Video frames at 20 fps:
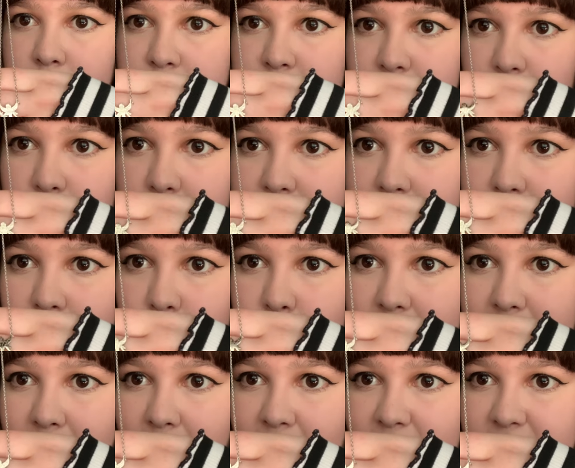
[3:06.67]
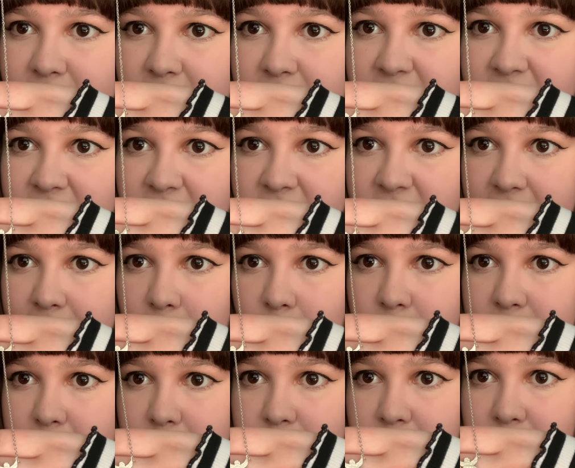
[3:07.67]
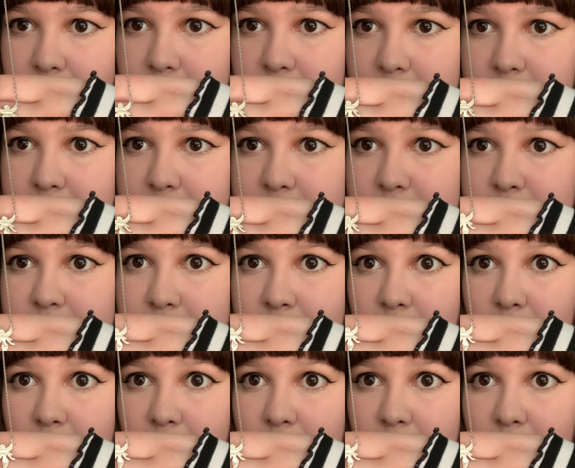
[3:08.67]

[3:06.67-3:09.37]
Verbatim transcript: So here we have the fairy necklace.